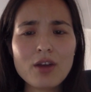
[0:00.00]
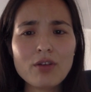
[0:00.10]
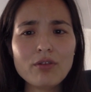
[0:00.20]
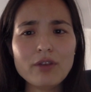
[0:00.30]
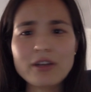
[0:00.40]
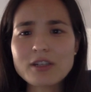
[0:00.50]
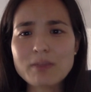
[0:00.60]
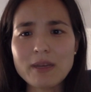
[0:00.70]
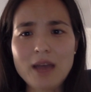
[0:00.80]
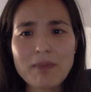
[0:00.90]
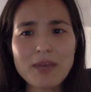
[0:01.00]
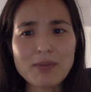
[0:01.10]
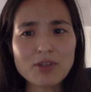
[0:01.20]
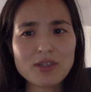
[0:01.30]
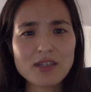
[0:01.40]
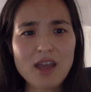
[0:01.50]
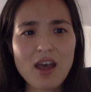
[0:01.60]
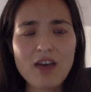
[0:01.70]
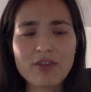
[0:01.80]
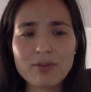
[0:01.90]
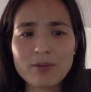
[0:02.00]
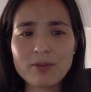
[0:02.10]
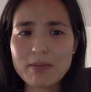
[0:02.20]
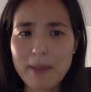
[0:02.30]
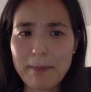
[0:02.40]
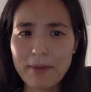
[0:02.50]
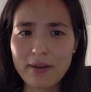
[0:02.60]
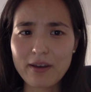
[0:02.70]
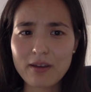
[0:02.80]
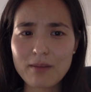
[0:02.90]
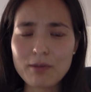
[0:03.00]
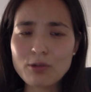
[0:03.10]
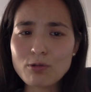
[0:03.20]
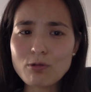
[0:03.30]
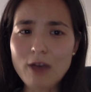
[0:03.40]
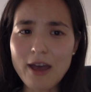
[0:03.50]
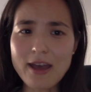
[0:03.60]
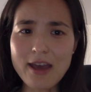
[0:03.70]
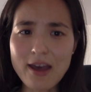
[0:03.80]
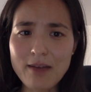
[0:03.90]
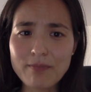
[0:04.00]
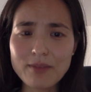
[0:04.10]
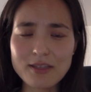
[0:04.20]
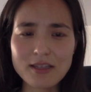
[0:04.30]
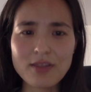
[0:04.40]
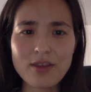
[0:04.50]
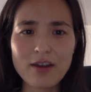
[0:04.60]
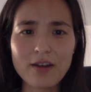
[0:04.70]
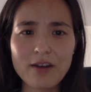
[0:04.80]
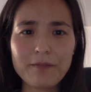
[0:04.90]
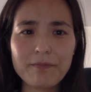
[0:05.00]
Readers may not be able to tell from reading my book, but who I am is in there.